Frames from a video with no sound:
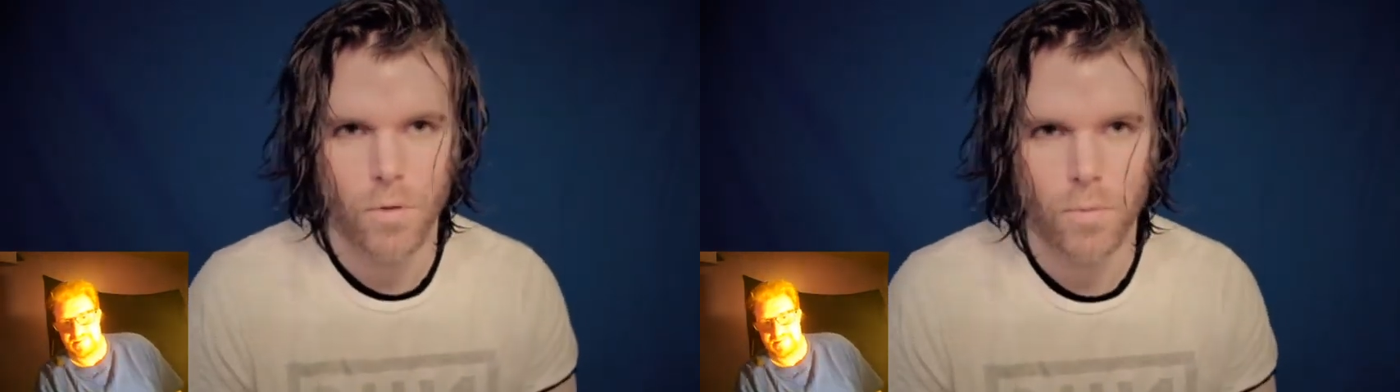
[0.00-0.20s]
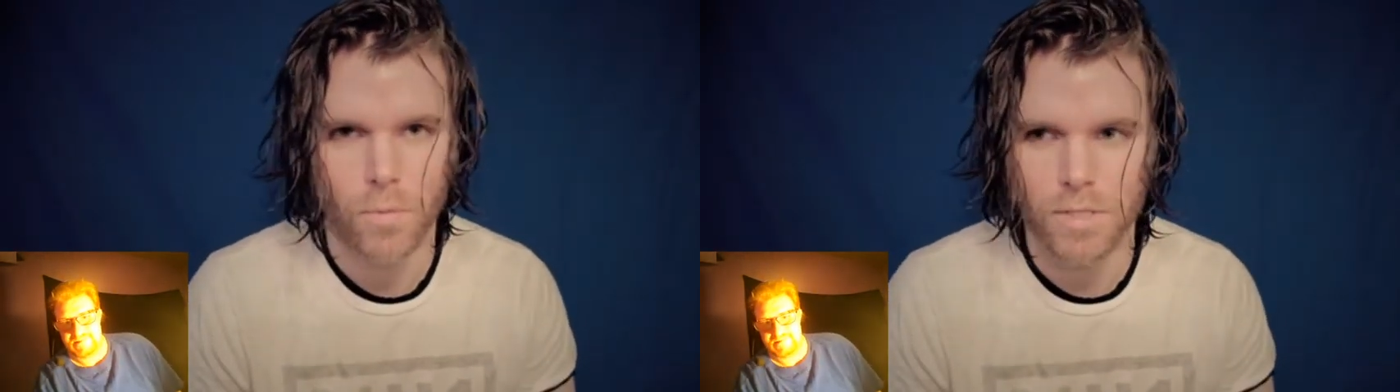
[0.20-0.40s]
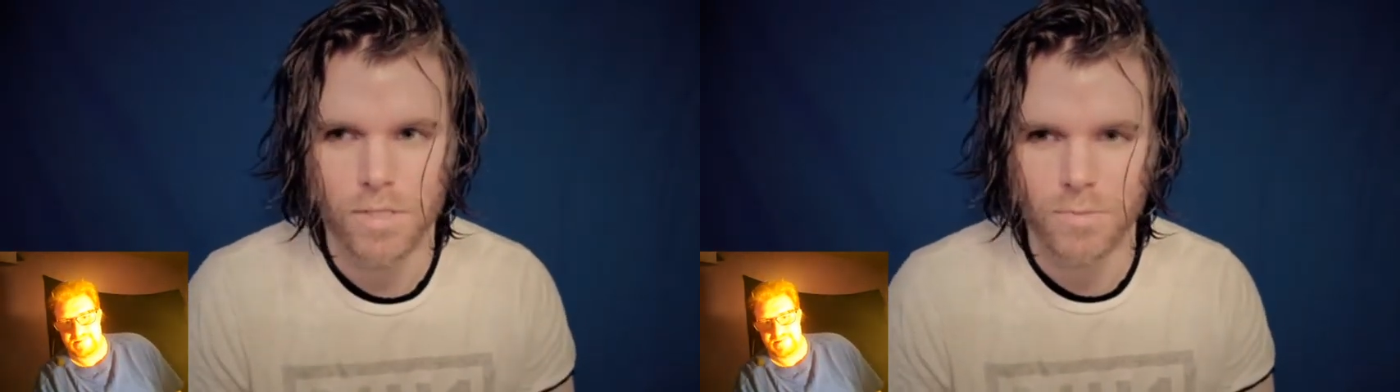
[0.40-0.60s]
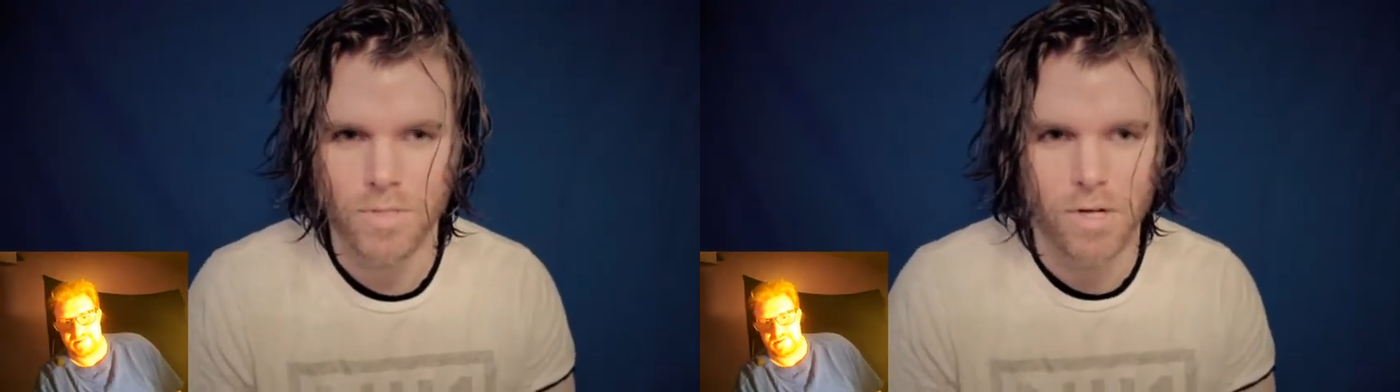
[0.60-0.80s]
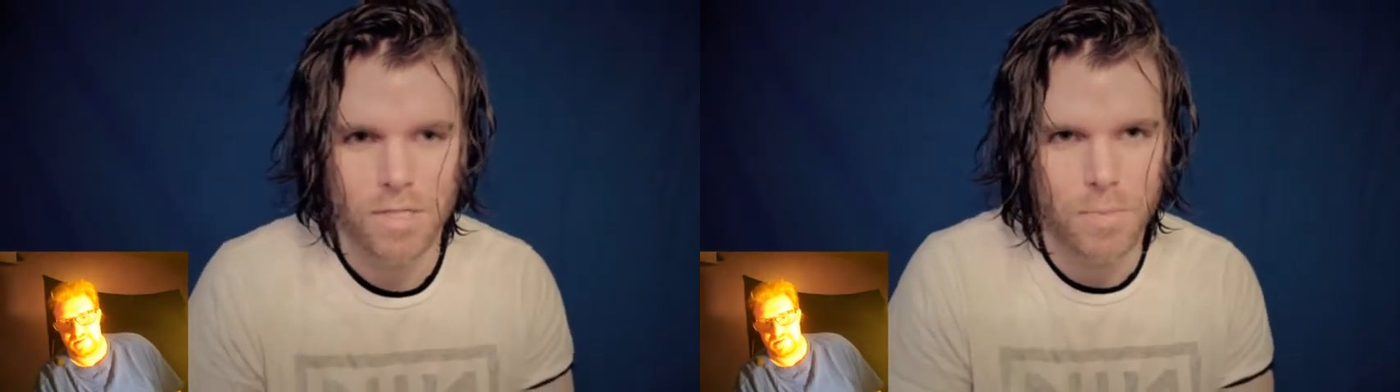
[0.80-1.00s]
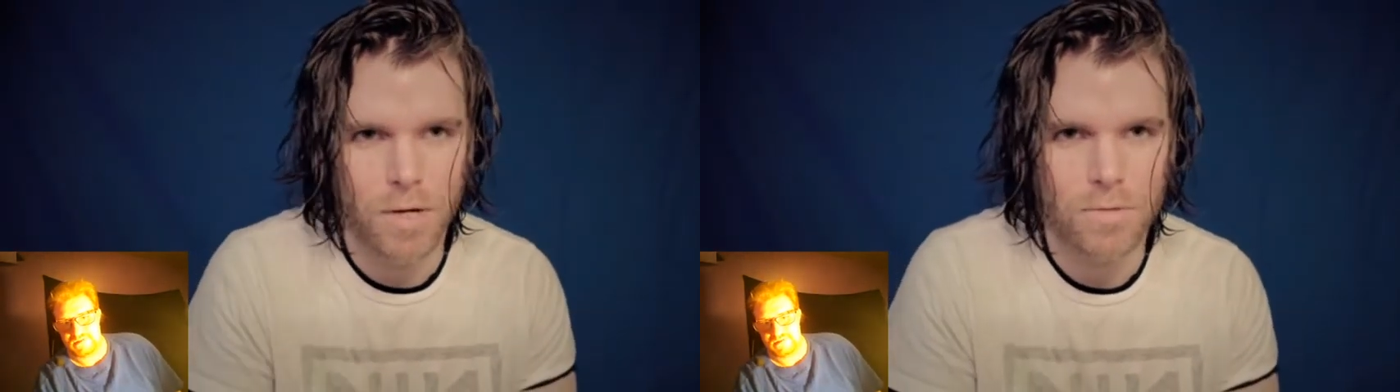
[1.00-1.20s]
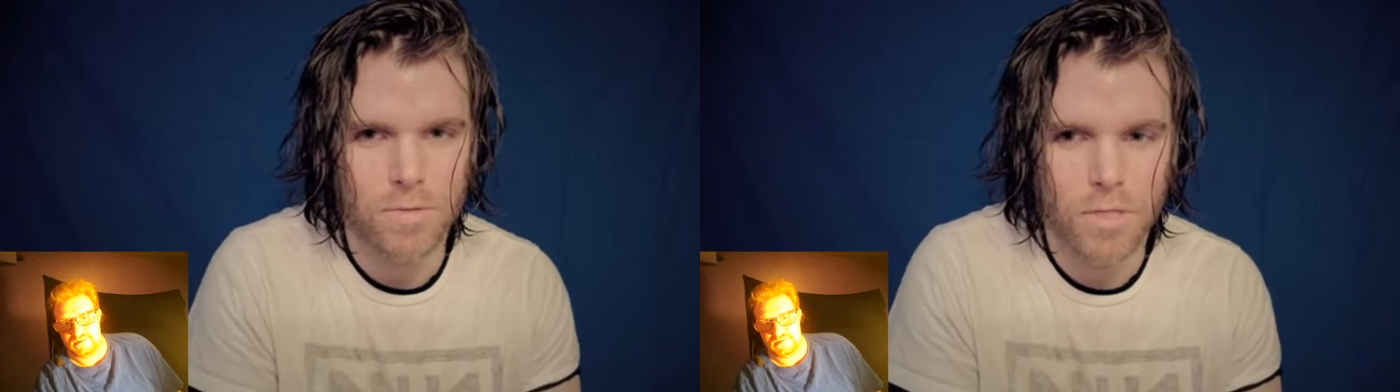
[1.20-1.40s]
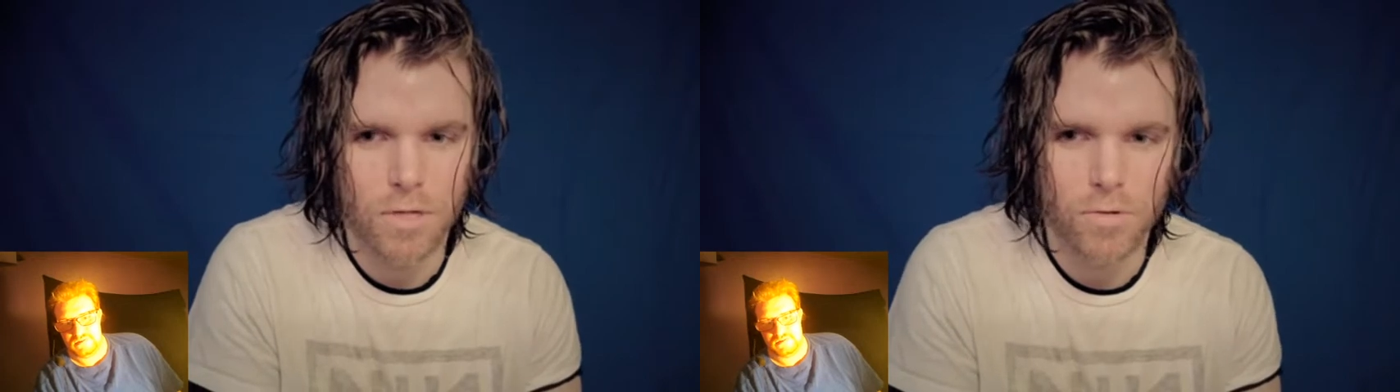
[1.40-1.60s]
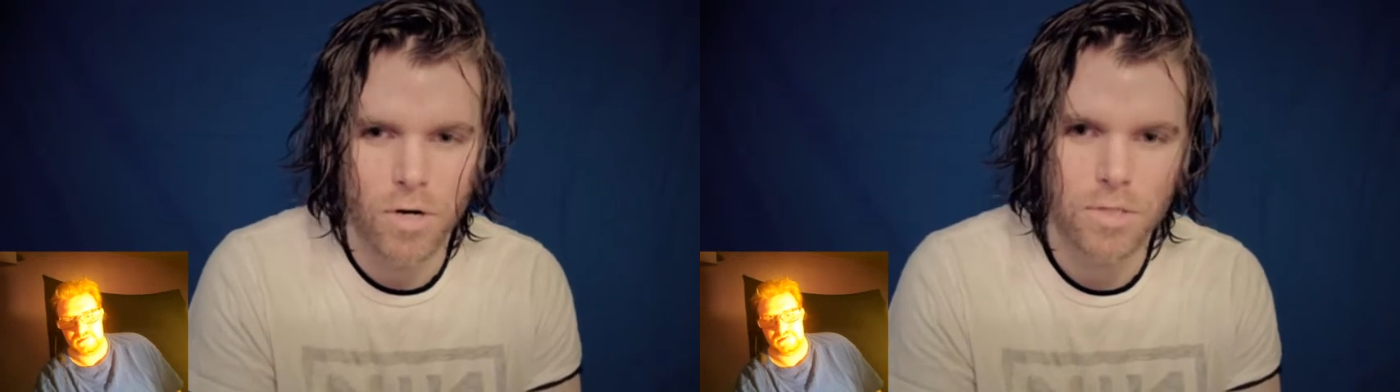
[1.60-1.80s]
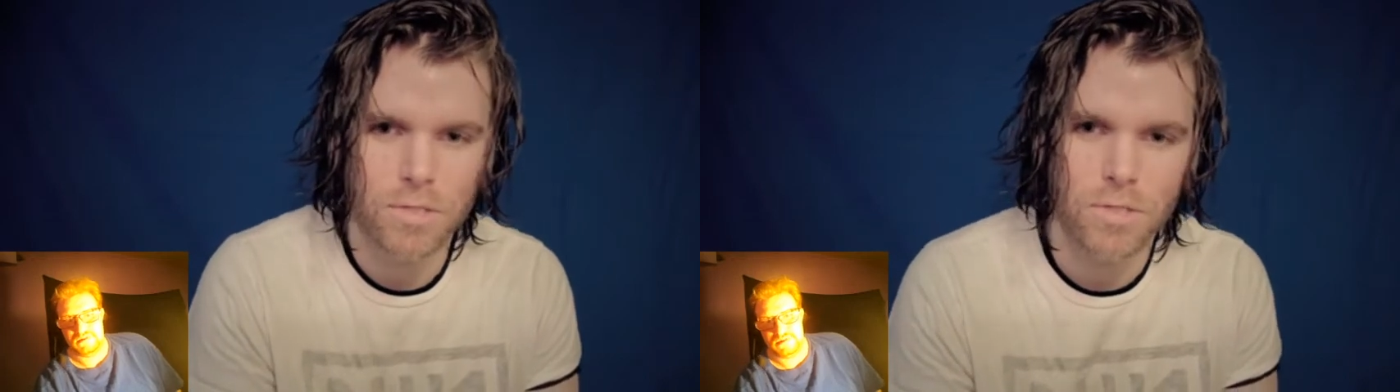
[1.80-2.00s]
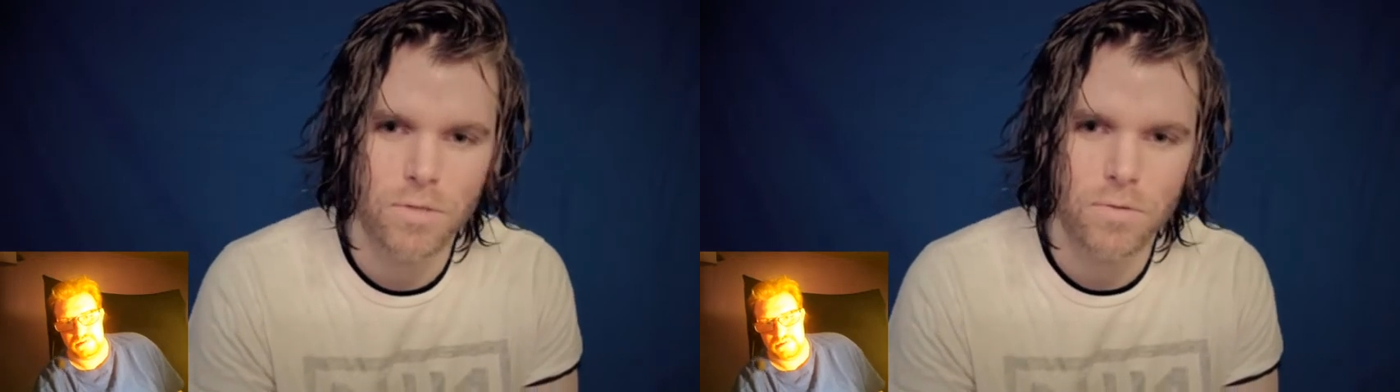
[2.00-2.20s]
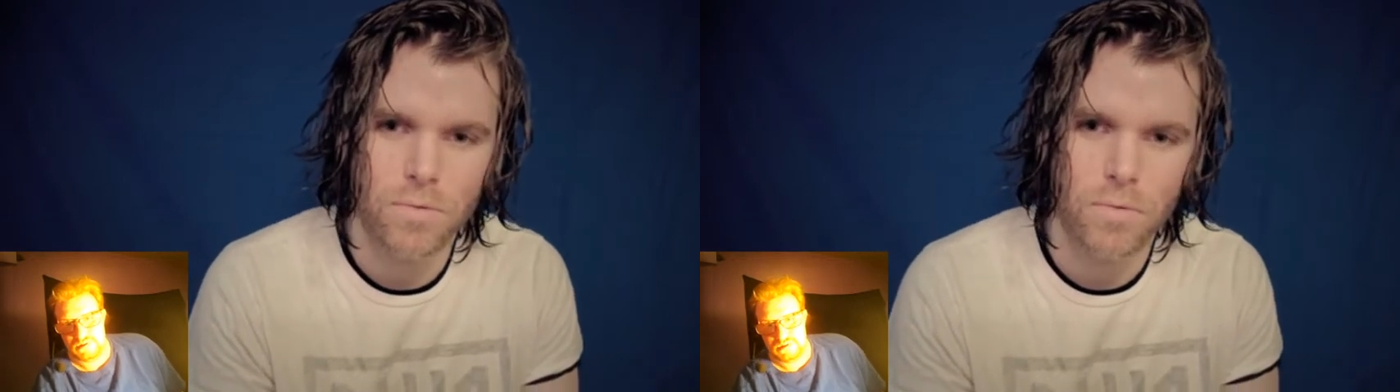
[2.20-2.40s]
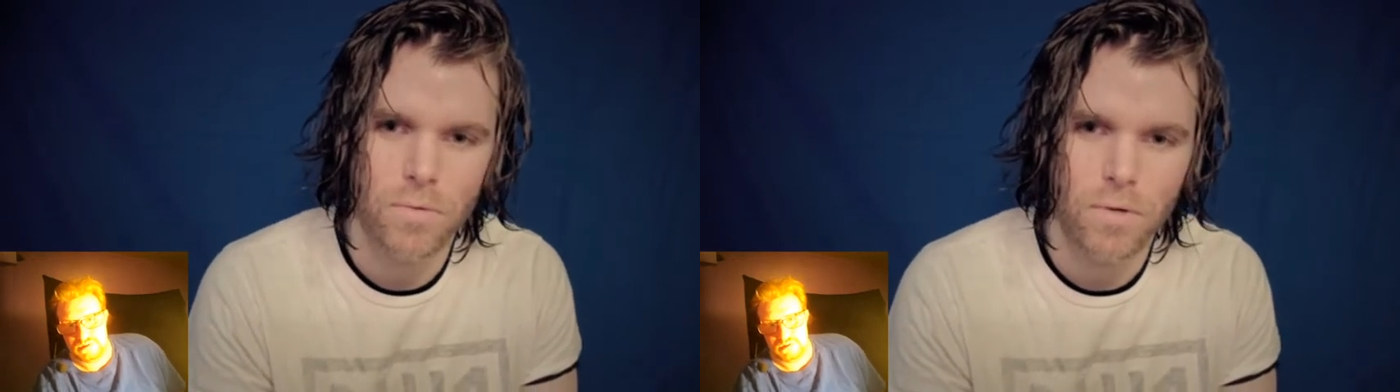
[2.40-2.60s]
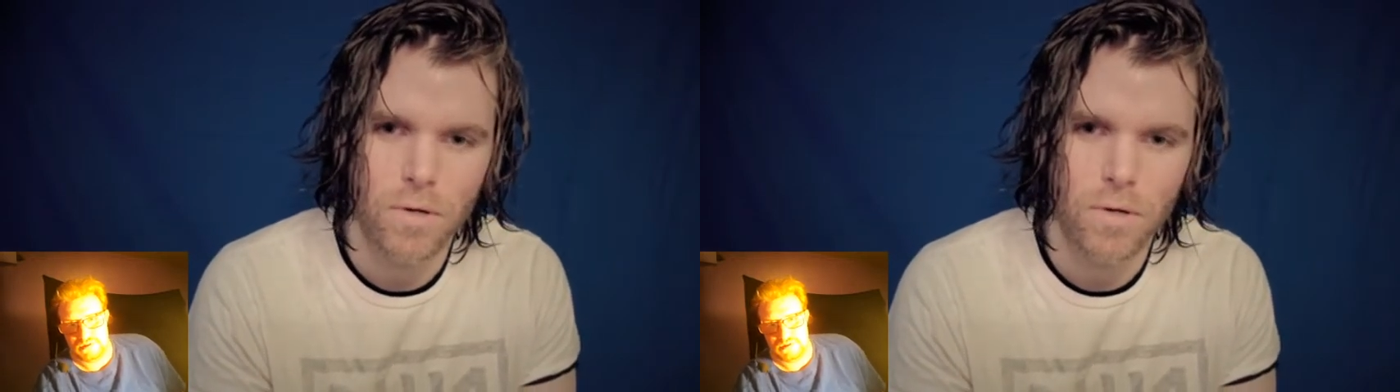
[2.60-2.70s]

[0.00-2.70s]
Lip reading: what needs to be talked about in regards to